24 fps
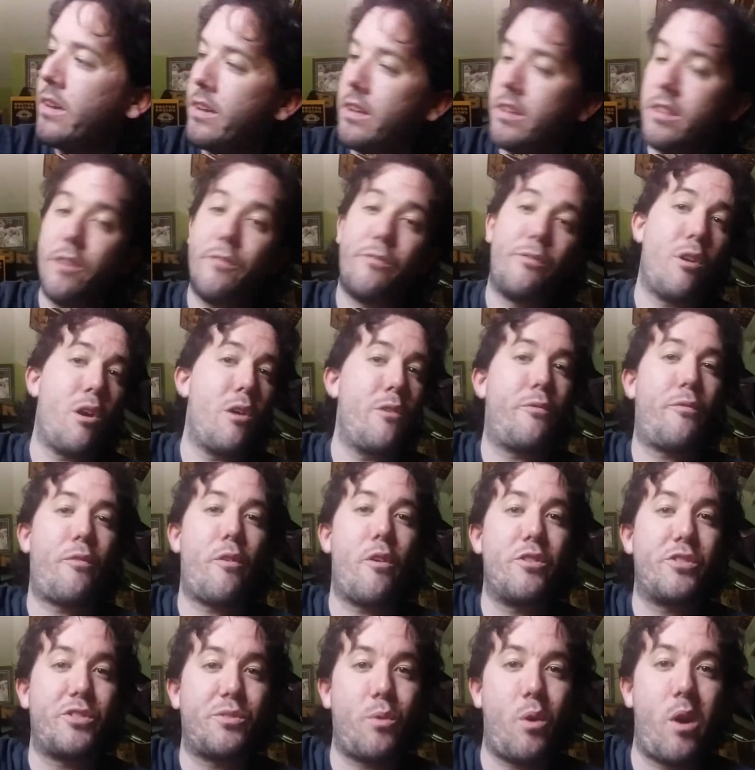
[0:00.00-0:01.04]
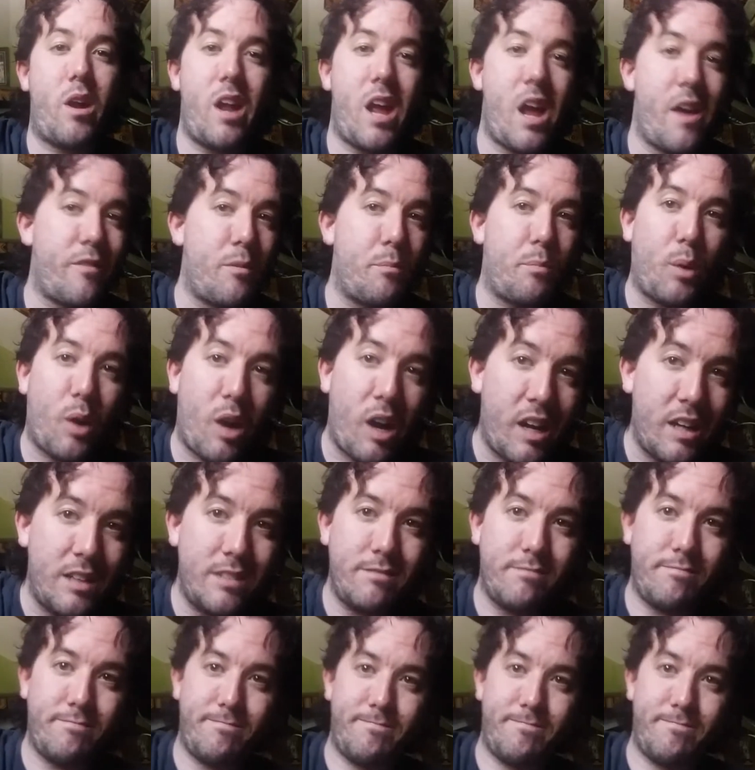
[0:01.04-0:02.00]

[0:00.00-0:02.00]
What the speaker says: The very first one I ever bought,